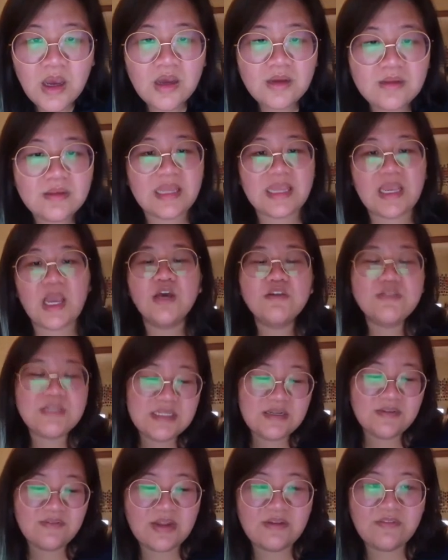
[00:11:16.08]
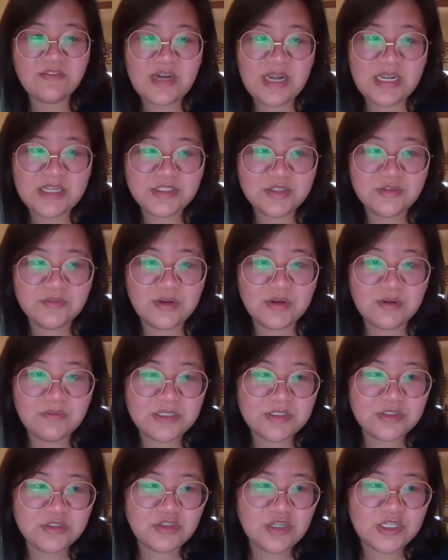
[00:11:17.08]
like, host an event for National Voter
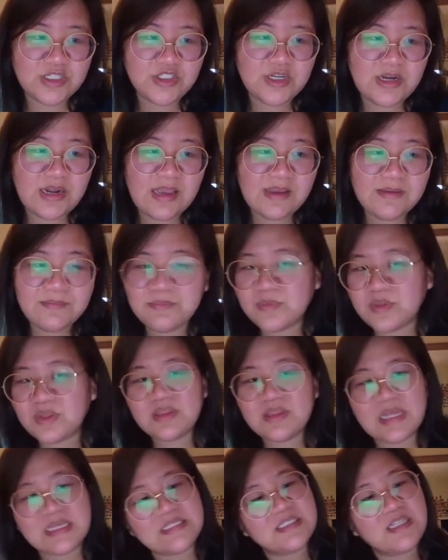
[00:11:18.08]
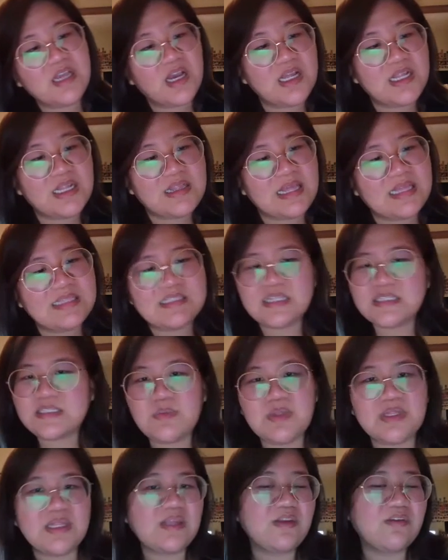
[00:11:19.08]
Registration Day. That's not
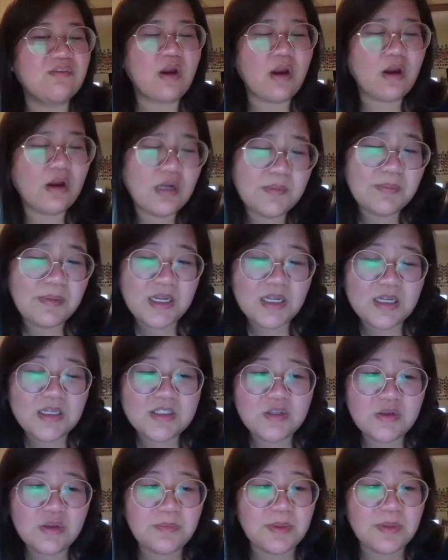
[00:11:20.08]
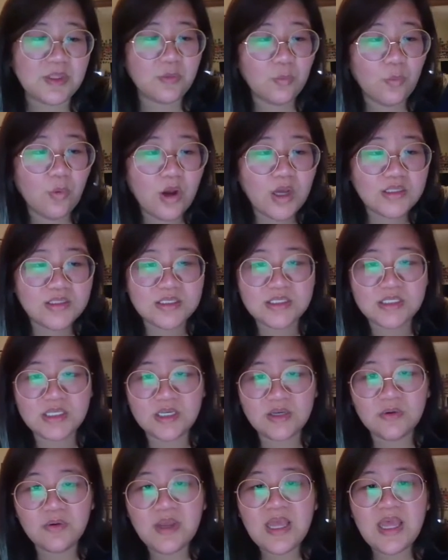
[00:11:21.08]
something that you're already planning on doing, but you want to
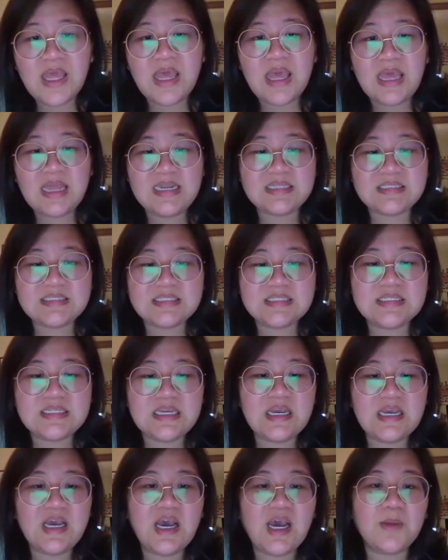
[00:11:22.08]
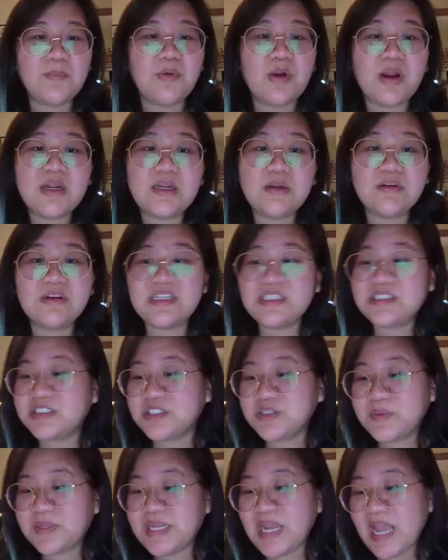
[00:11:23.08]
do, and it's a priority to
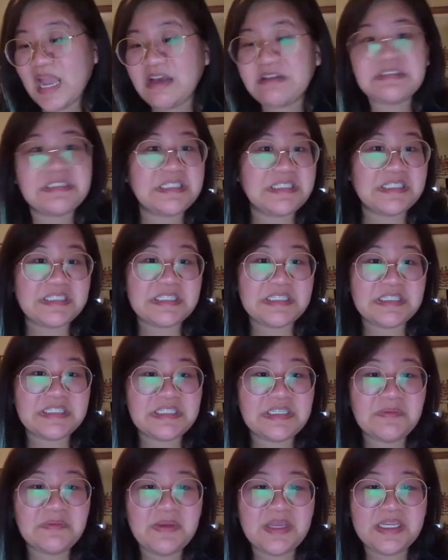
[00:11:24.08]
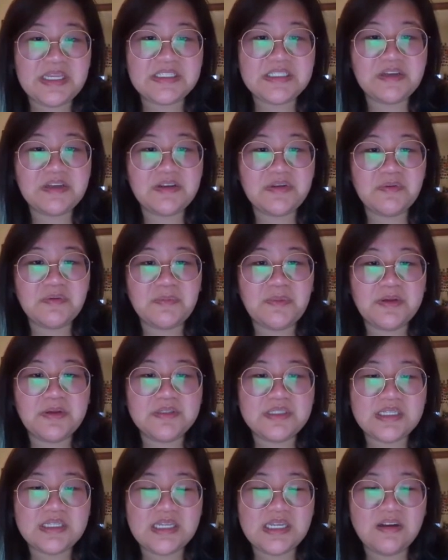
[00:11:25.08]
do it now since it's in 2 weeks. So you would
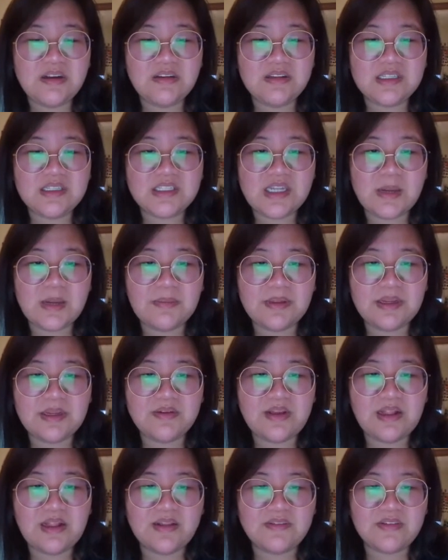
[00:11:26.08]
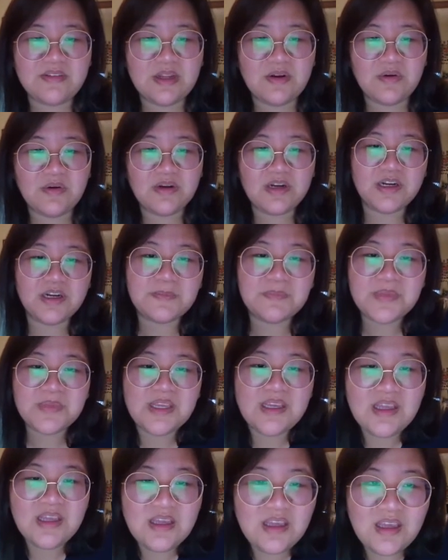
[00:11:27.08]
post it here in this top left-hand corner.
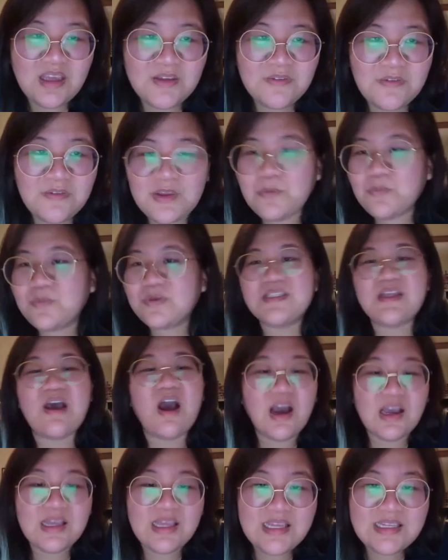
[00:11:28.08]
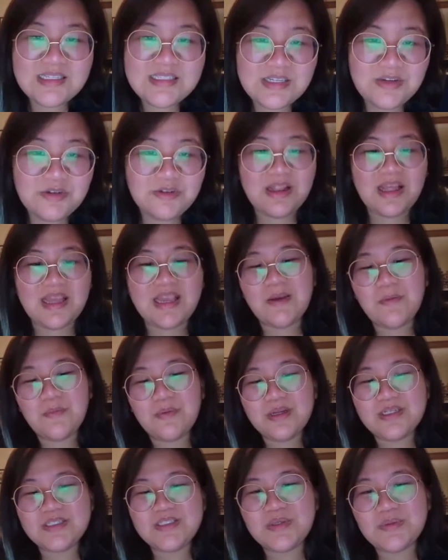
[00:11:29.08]
If it was August and you're like, I
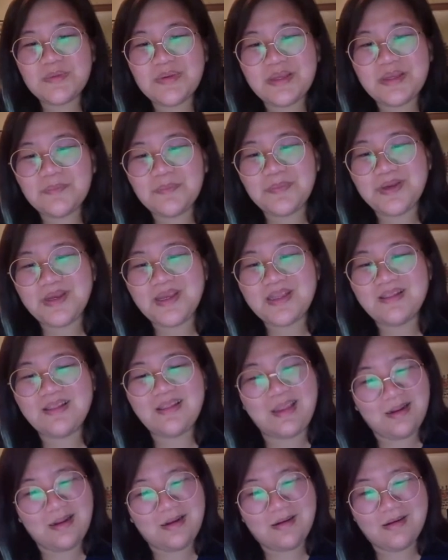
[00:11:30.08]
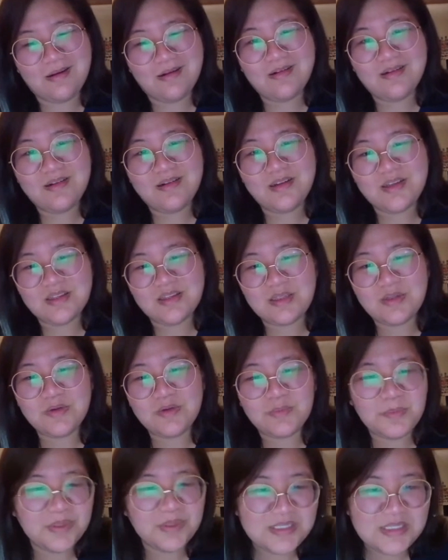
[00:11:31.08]
want to do it, but later, then you
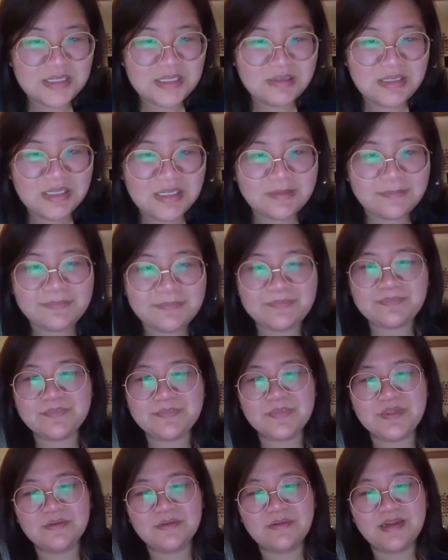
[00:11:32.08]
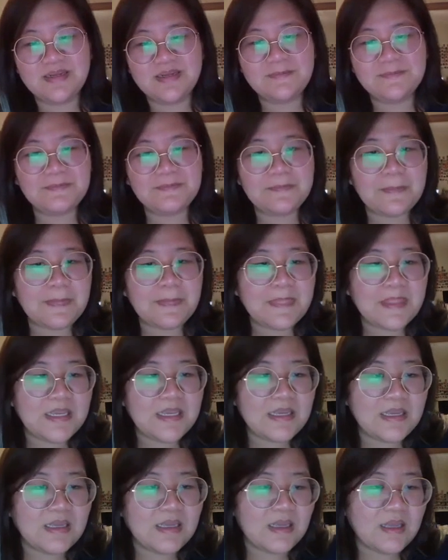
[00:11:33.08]
would put it down here, right?
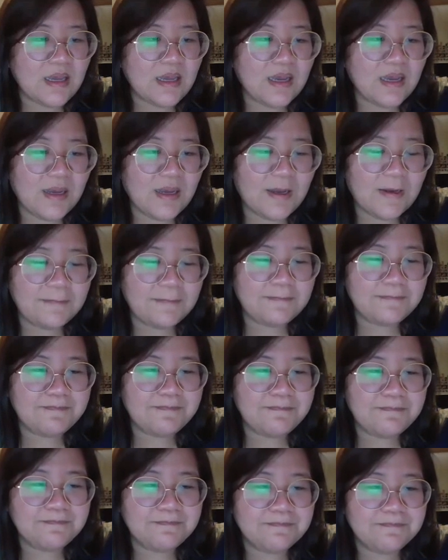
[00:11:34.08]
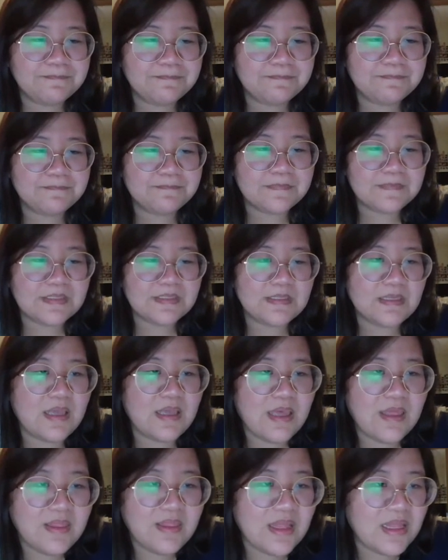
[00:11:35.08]
And
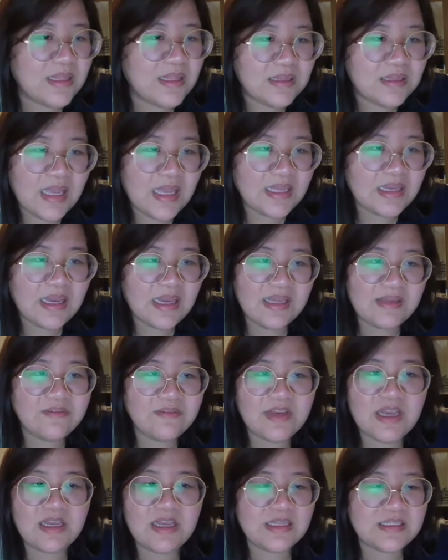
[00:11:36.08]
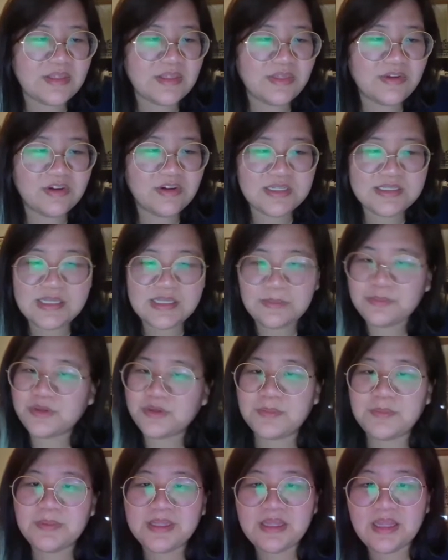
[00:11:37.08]
then, like, I guess a third example
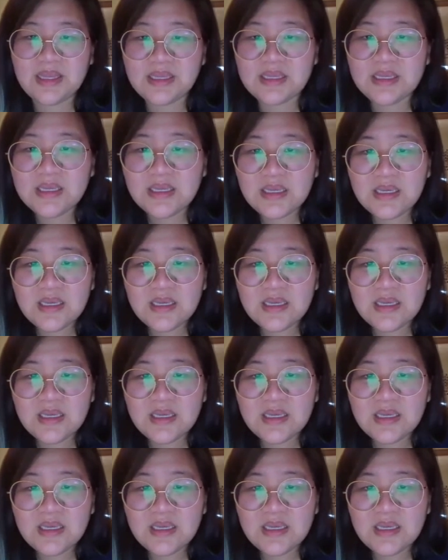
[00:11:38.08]
could be like,